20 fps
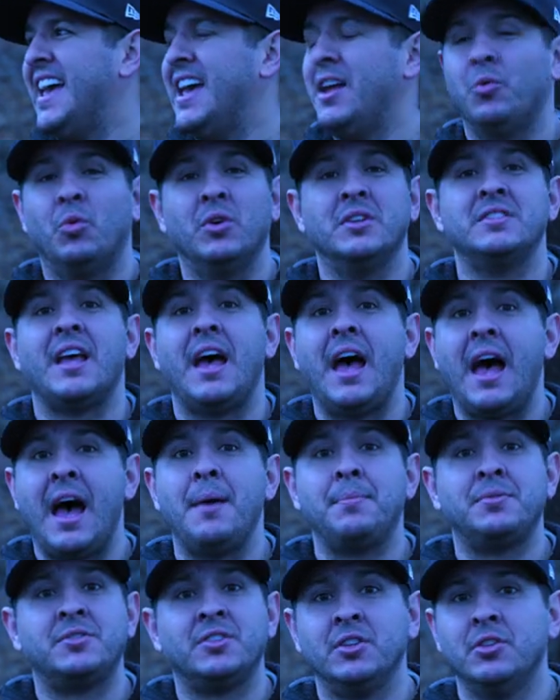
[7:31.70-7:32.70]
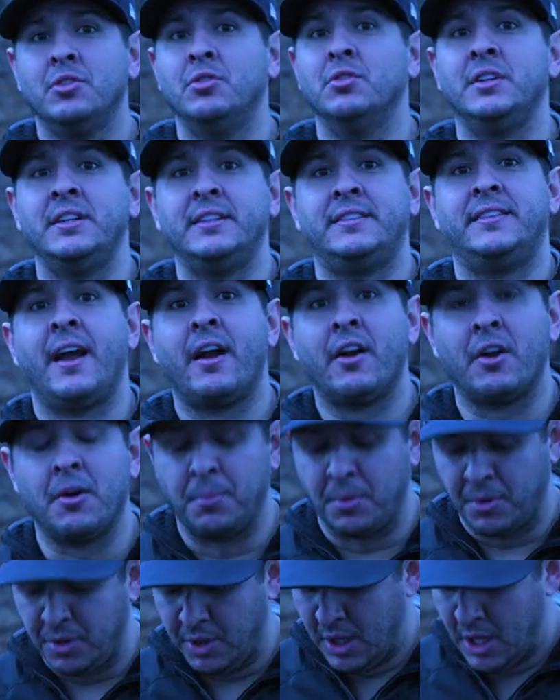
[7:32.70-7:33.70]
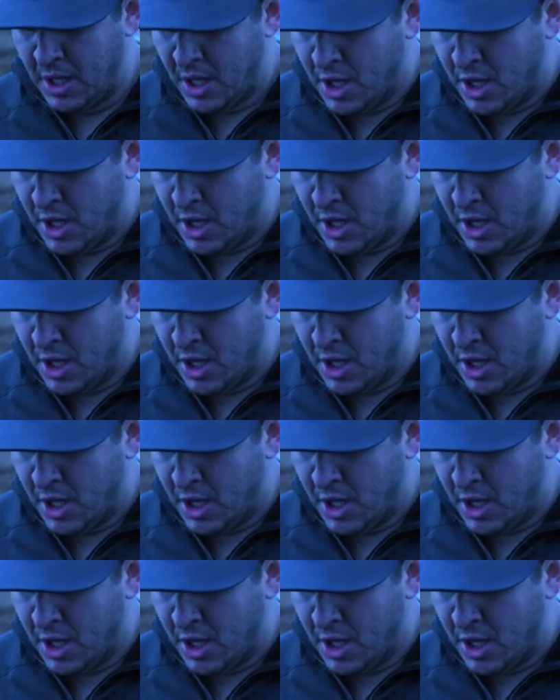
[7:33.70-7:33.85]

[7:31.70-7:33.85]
it was absolutely terrible